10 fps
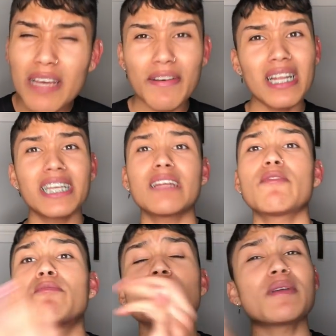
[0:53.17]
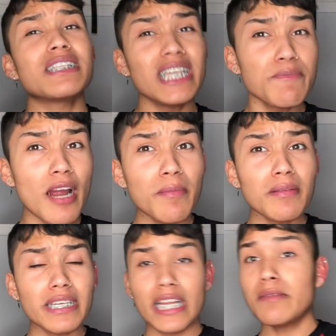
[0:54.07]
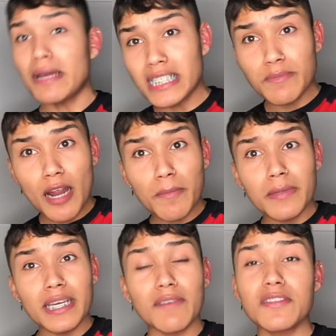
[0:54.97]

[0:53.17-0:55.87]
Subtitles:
I'm finally gonna be able to brush my teeth properly, clean my teeth properly.